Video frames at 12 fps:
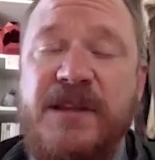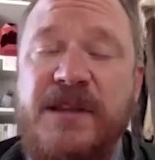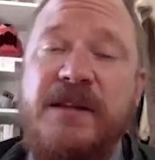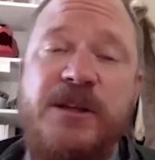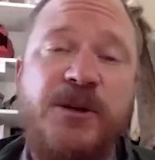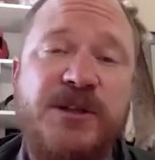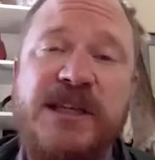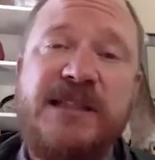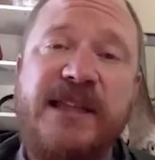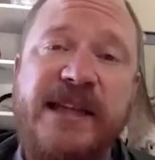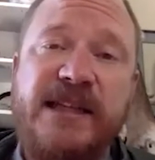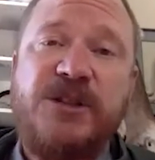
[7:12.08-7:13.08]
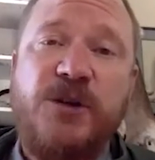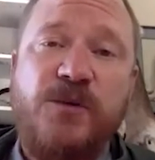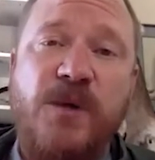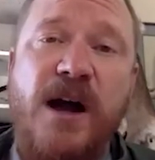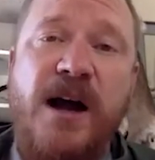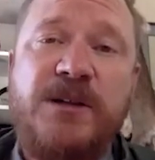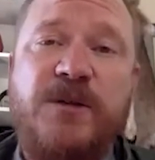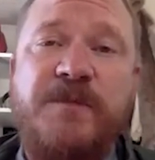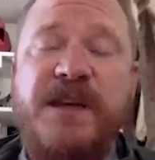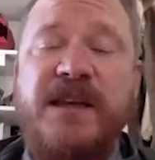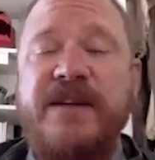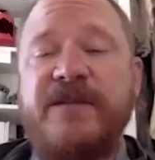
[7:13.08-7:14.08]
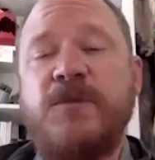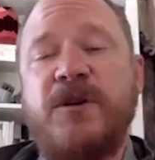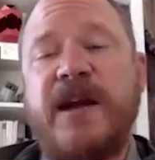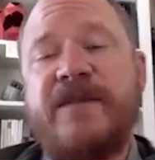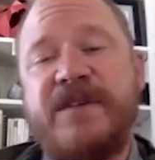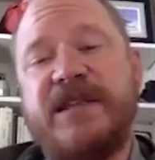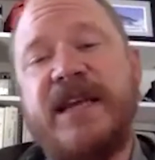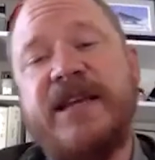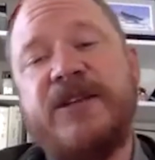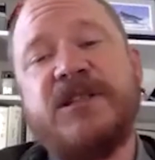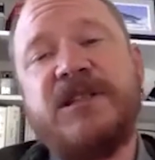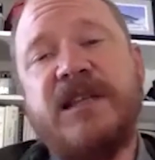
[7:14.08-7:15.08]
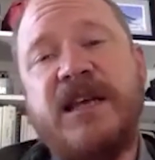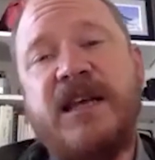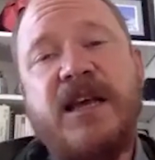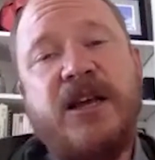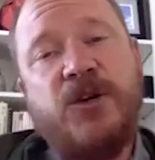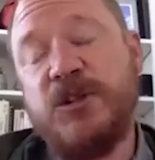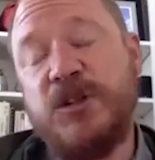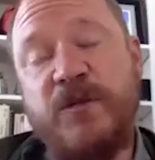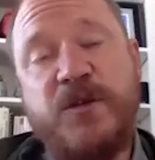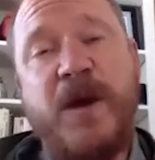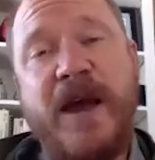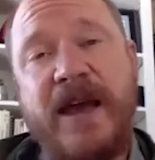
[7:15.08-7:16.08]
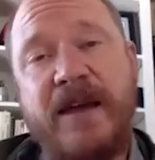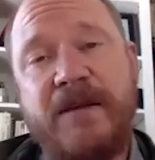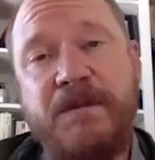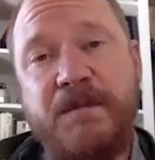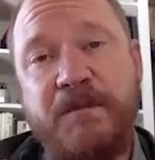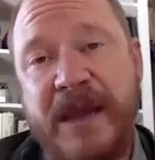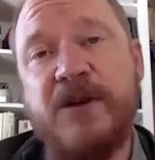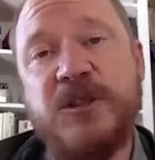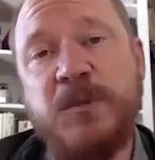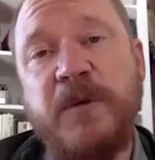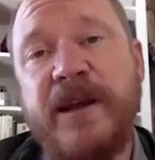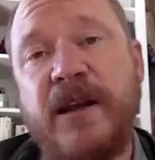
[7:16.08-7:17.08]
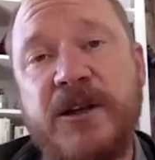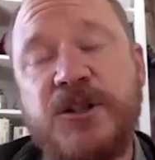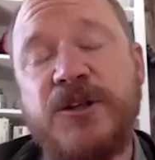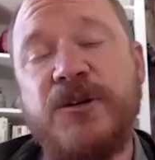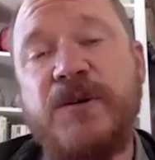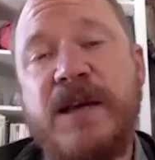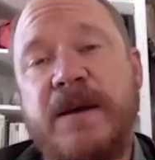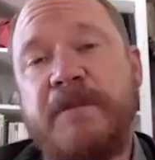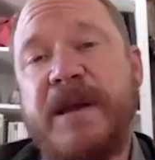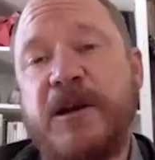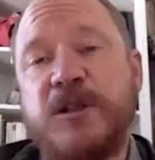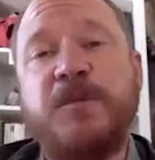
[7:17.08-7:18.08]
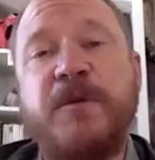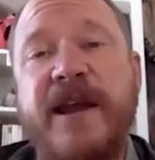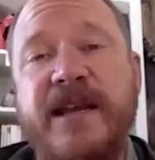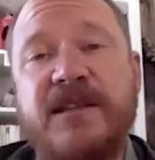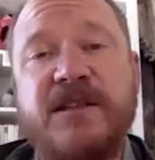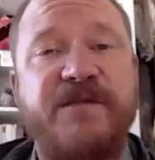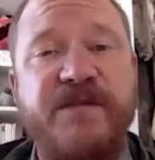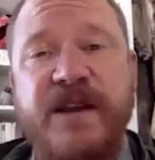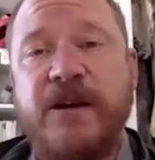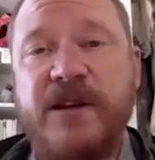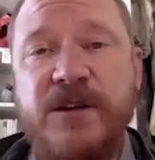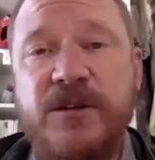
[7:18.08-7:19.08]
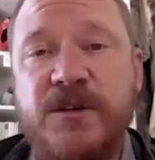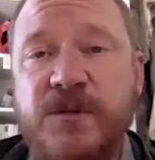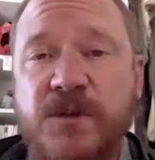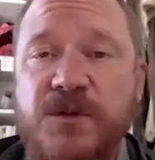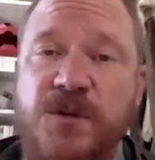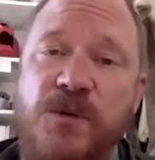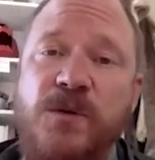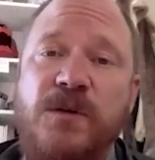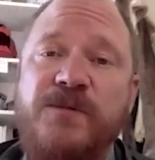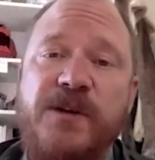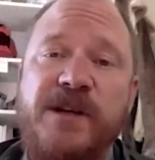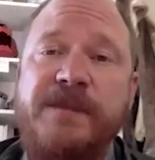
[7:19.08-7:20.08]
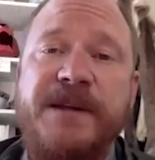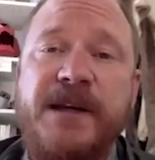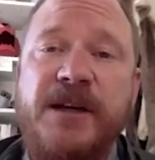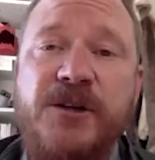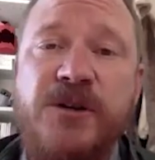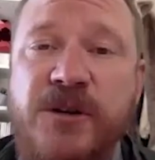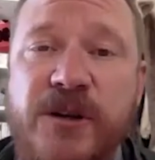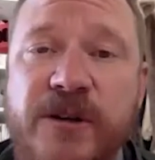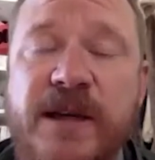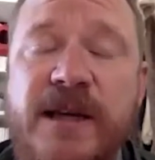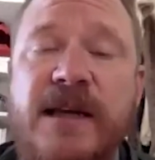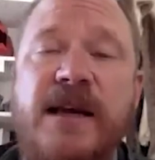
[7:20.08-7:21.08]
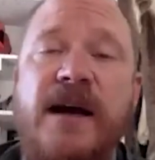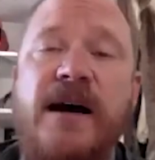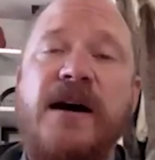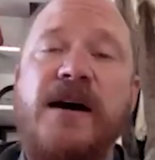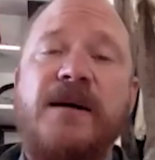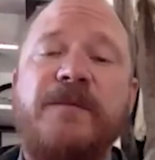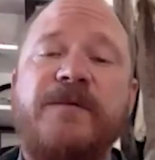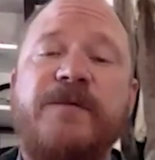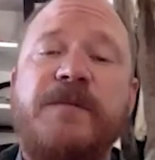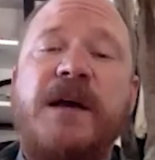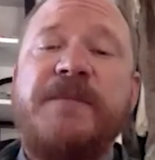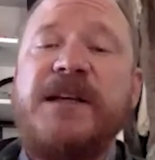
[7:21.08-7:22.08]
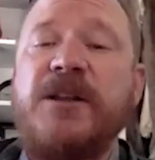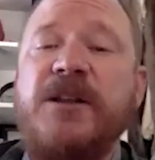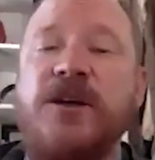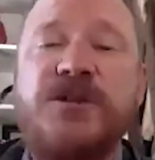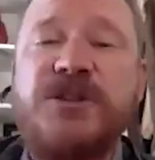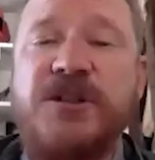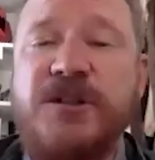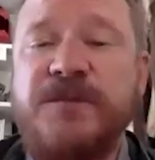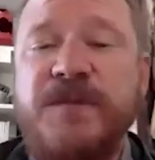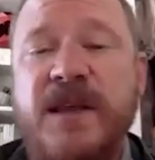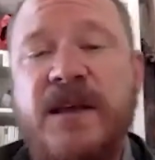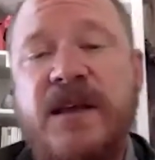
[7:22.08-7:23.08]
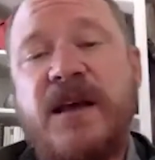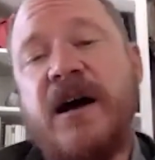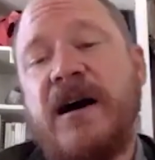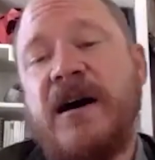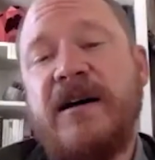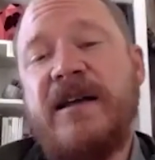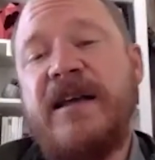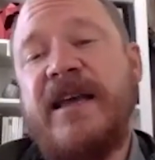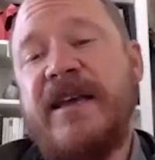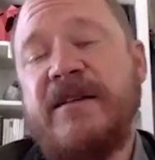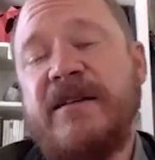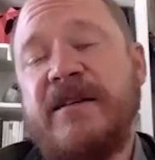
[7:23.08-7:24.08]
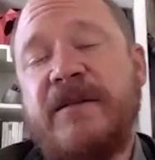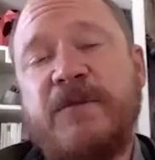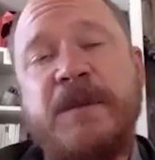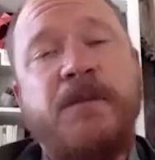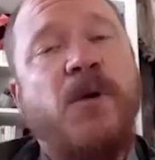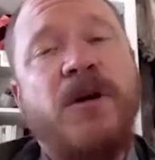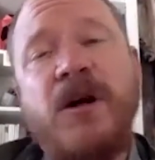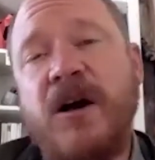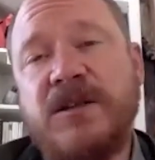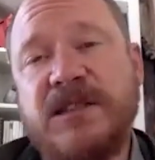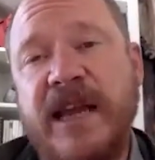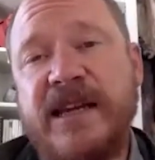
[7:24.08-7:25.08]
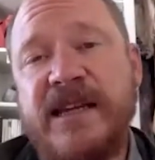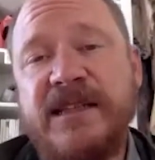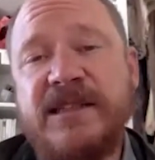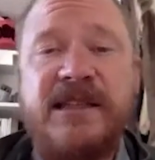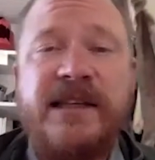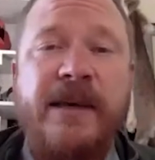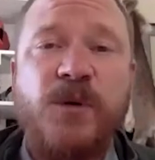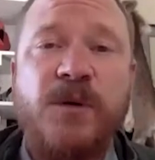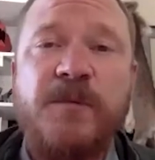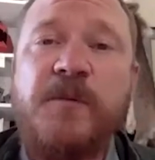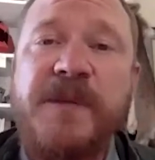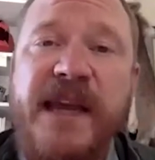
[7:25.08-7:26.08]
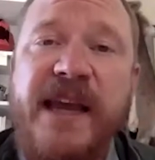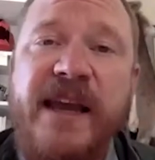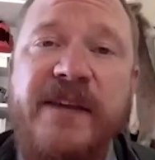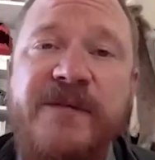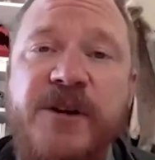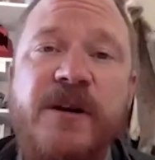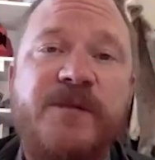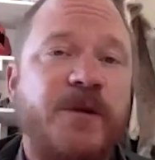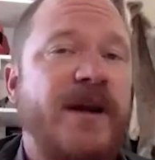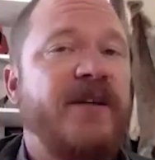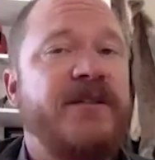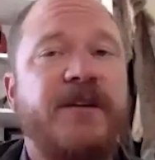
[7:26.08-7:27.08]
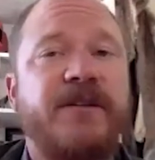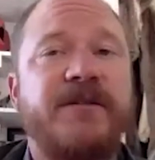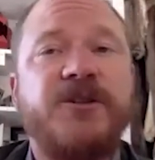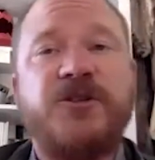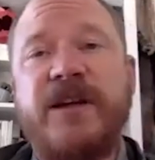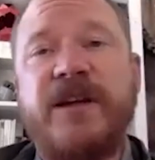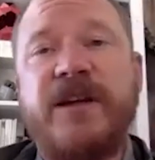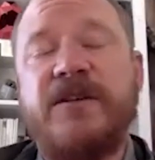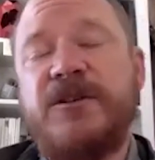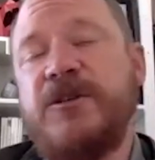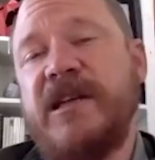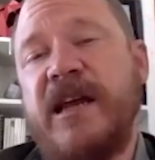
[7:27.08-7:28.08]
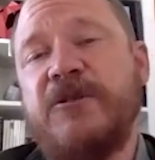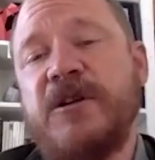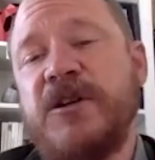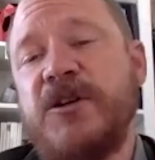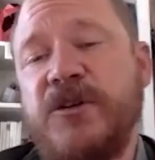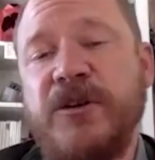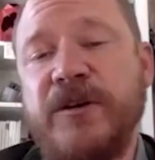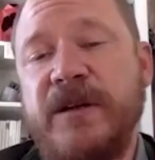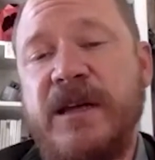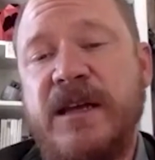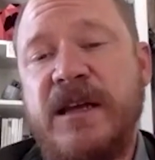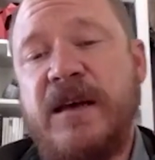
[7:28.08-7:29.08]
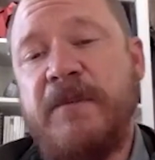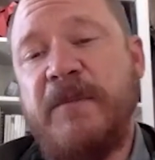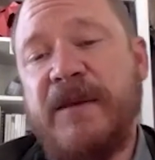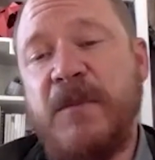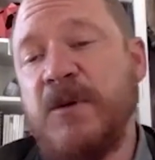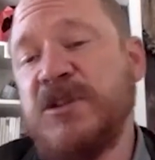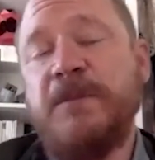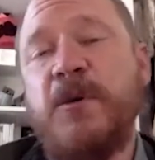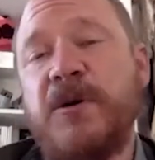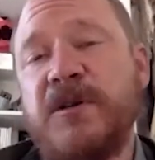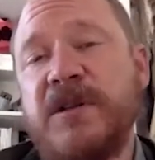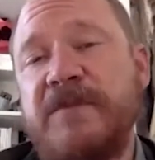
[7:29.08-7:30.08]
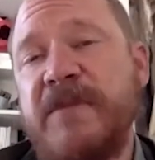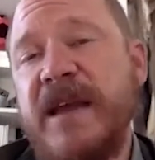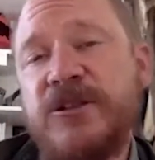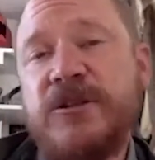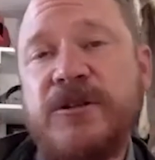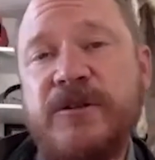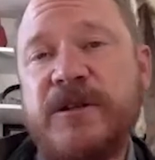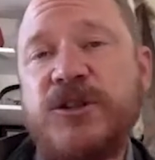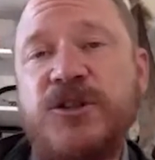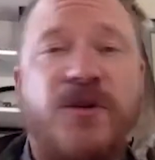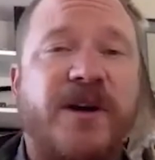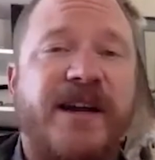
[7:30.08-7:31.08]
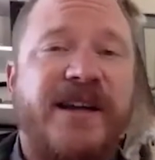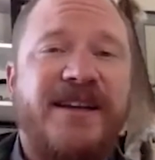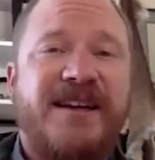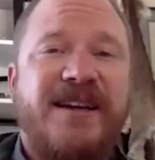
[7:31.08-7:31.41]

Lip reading: using sticks or rocks would be even more advantageous. And of course, if you had bear spray on you, bear spray is a very useful tool for keeping a cougar from coming close to you. And report all sightings and abnormal behavior if you're out there on the trail and you encounter a cougar. But most importantly, make sure you're enjoying